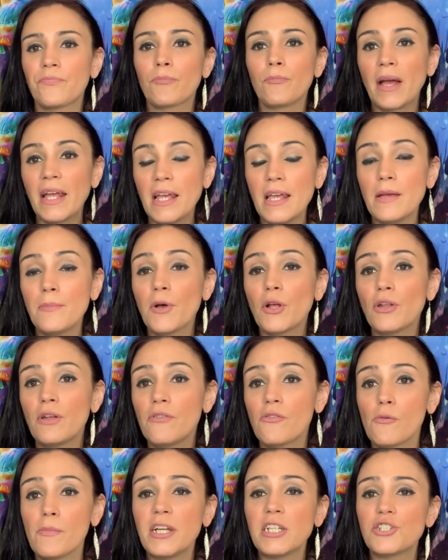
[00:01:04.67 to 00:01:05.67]
My email
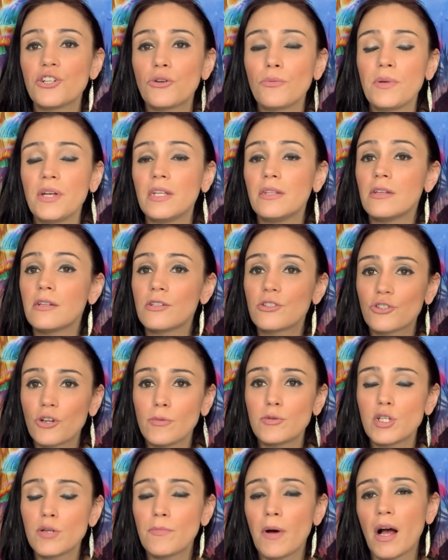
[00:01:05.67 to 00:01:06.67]
information will be in the
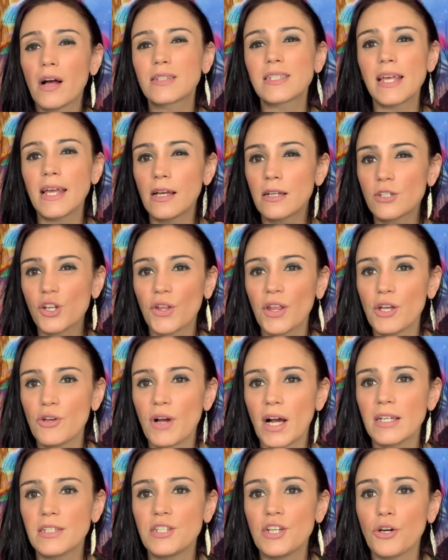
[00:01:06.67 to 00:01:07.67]
description box, and I'll let you
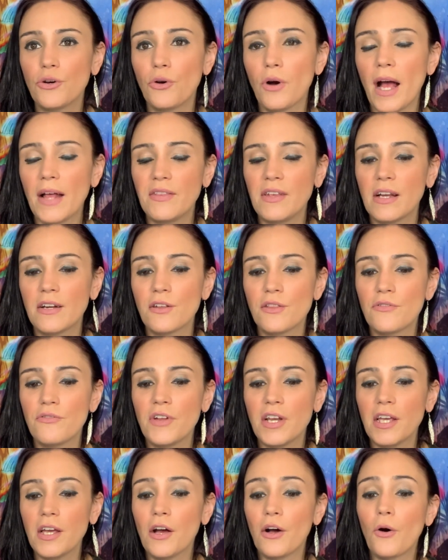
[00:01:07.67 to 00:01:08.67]
guys know at the end of the
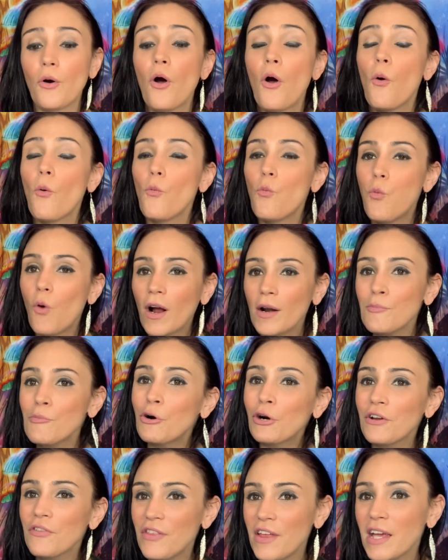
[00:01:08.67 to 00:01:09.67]
video. One
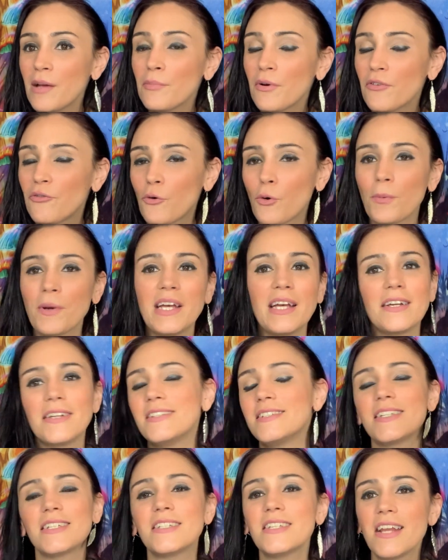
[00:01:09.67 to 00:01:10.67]
more thing before we get
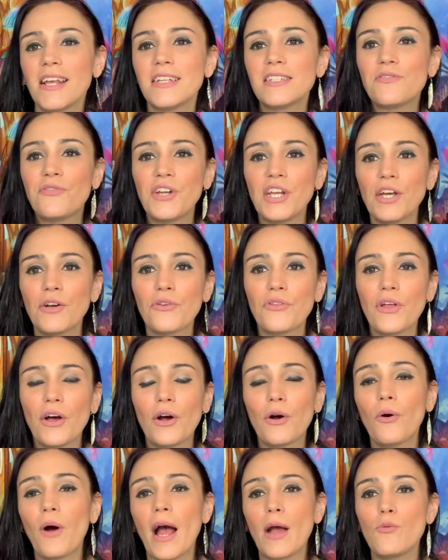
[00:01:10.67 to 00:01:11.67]
into today's video,
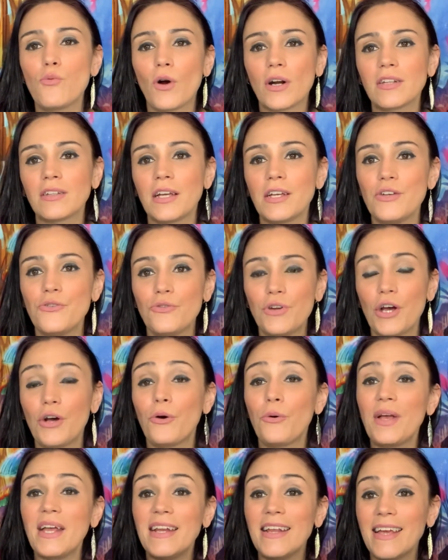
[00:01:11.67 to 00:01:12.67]
though, I want to let you know
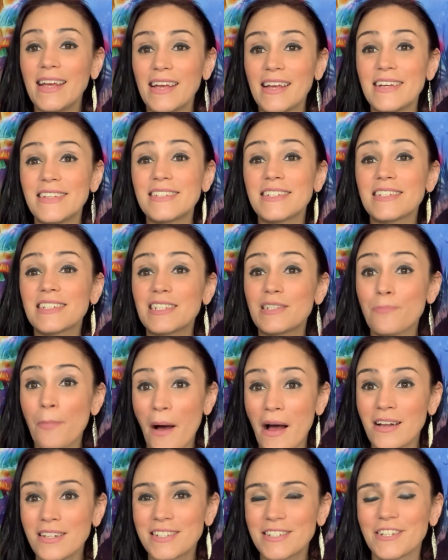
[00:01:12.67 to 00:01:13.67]
it is
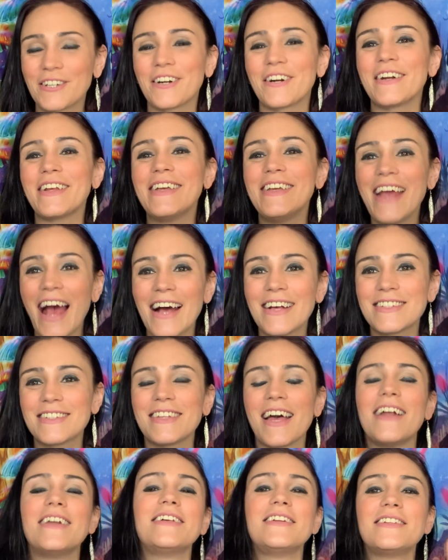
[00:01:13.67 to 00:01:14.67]
sponsored. Yes,
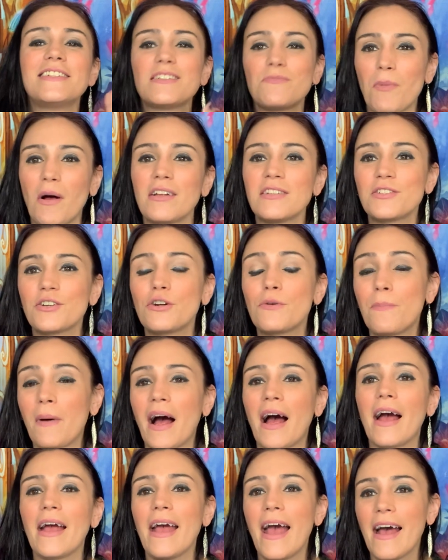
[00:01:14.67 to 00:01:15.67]
and it is sponsored
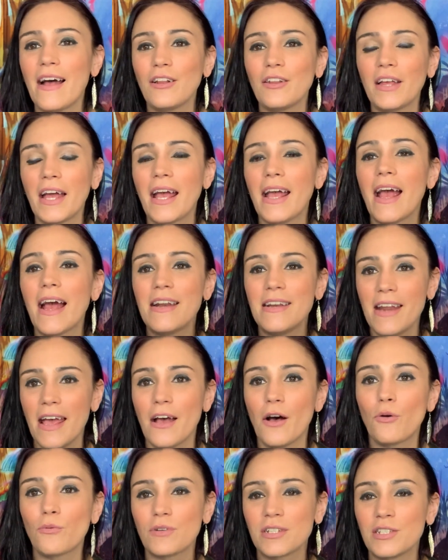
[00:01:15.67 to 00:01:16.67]
by LA
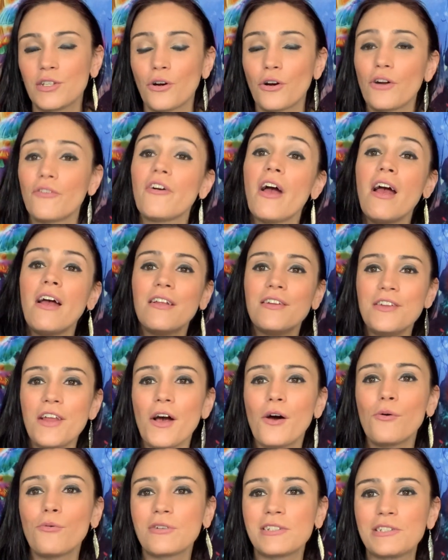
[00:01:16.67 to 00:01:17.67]
Nail Reserve,
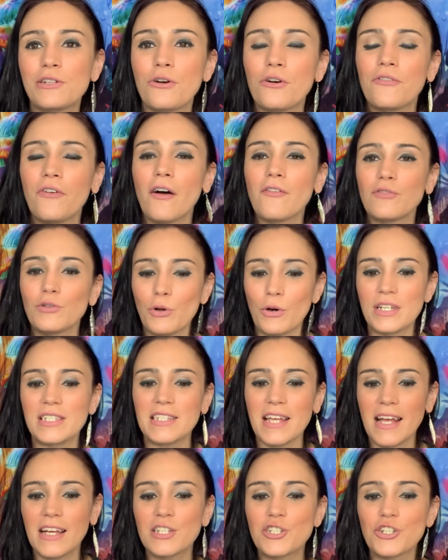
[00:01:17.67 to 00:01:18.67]
Nail Reserve of Los
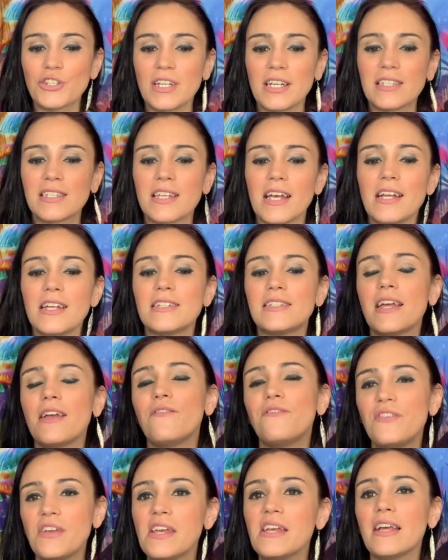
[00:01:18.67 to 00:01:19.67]
Angeles. It is a
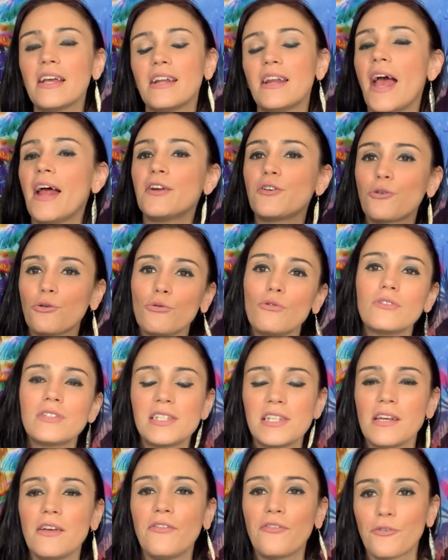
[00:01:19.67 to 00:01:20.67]
vegan and
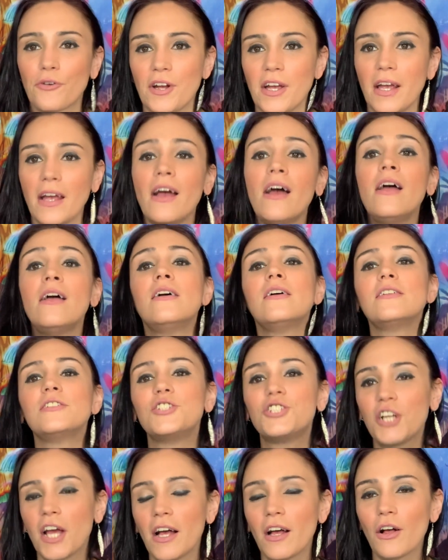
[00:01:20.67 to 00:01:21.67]
cruelty-free
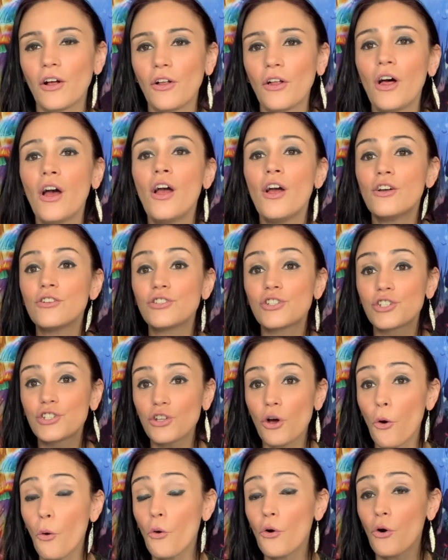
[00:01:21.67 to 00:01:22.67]
gel
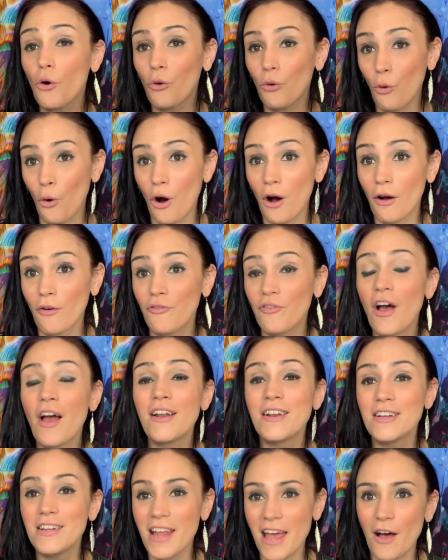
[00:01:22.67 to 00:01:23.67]
soak off
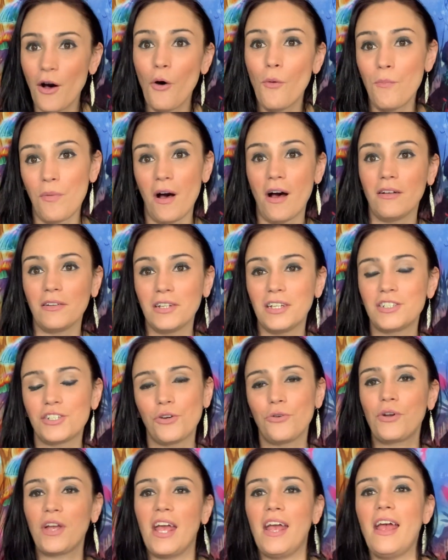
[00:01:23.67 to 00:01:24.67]
nail polish,
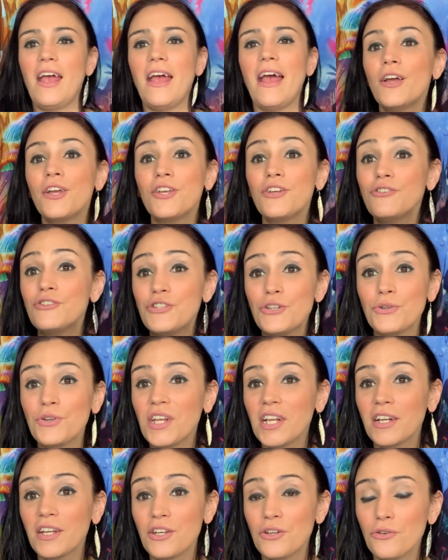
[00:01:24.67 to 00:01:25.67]
okay? You do
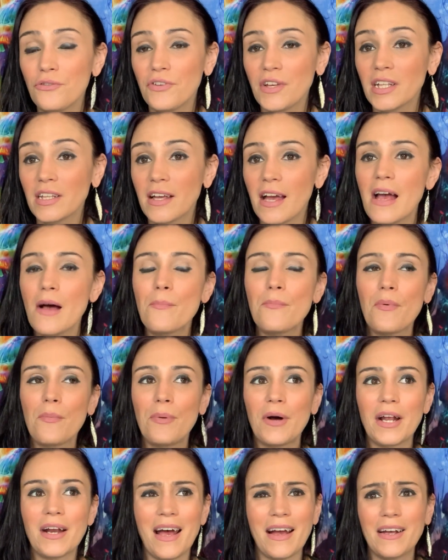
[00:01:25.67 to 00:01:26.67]
need a UV lamp,
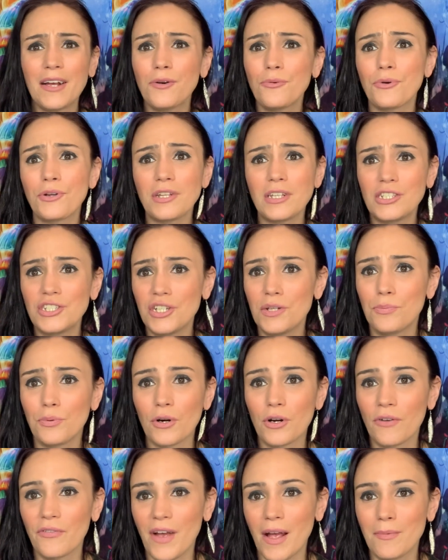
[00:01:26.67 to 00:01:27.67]
but I got a really cheap one
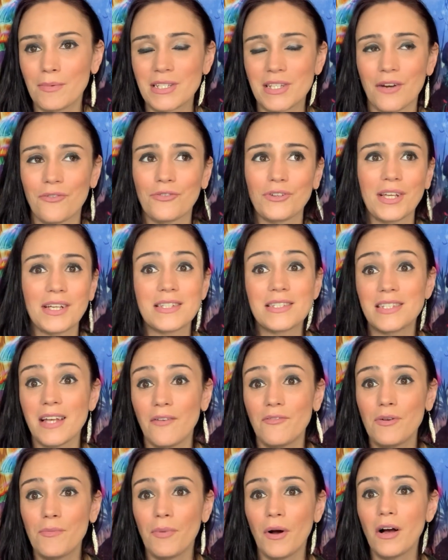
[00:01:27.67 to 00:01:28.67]
off Amazon for like
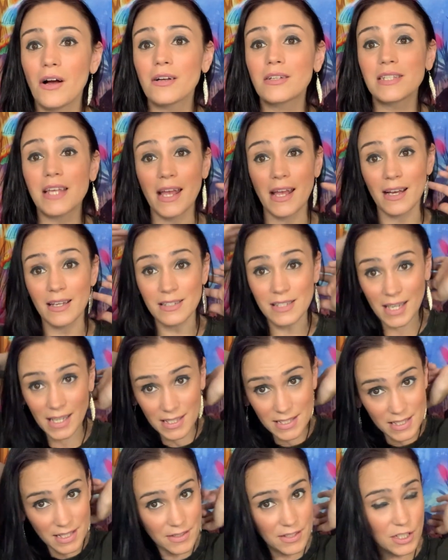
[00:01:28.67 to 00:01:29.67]
$7 and
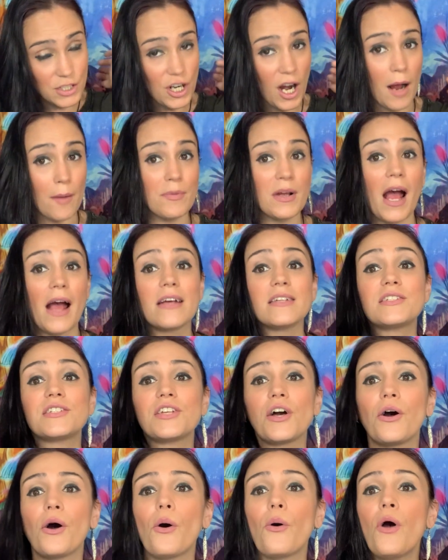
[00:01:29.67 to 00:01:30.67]
it did the job, guys.
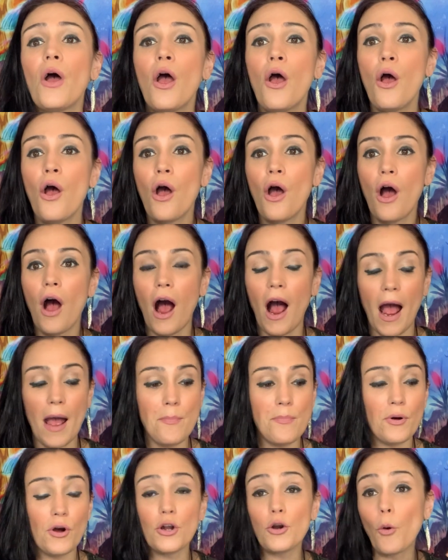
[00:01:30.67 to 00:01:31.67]
So I
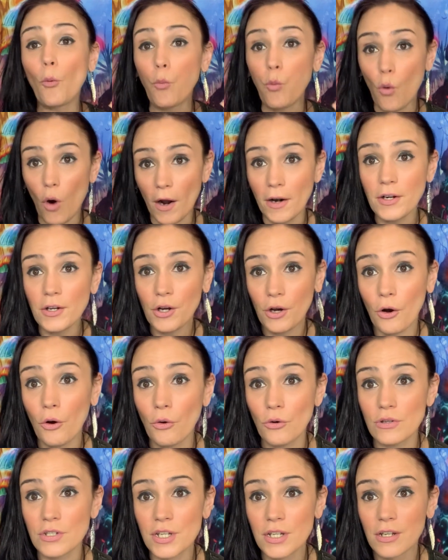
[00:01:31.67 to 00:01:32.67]
put one
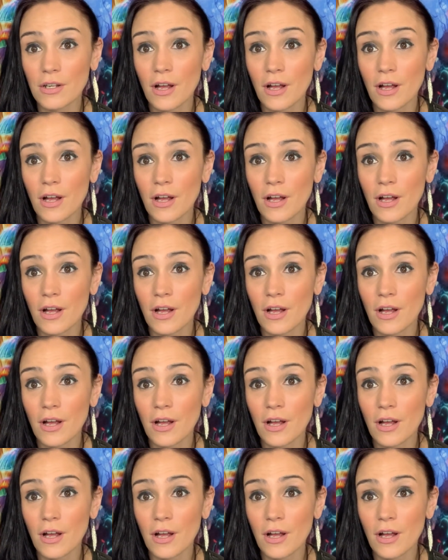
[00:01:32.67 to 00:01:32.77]
coat